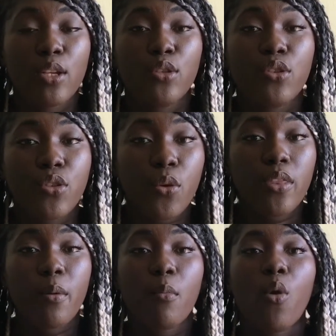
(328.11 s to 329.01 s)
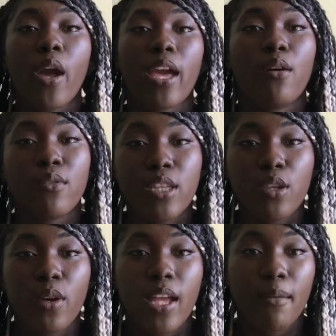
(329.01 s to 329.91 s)
So the more healthy
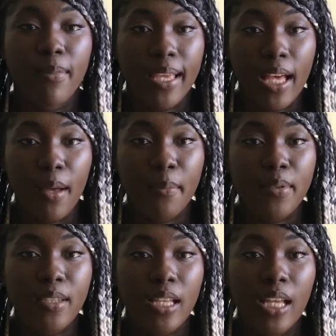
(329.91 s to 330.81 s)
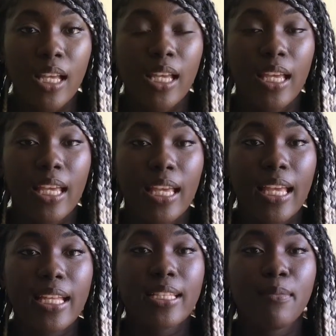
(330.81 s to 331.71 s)
your hair becomes,
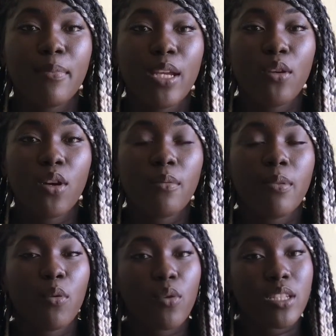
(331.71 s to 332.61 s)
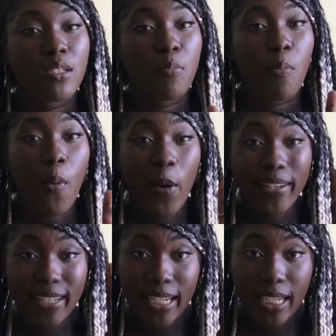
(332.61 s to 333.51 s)
it may not be
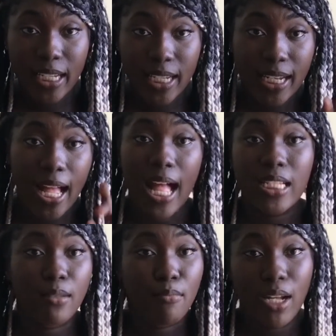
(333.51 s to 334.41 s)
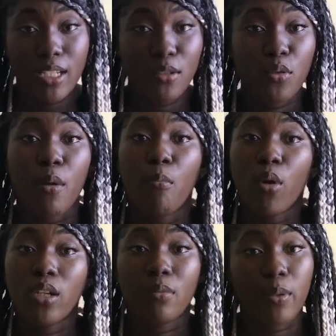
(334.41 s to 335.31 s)
responding as much to a
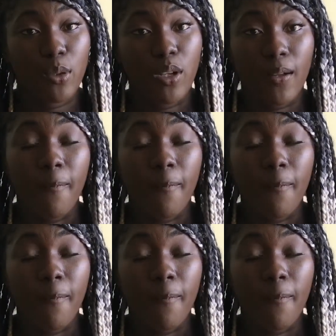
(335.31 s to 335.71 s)
bond builder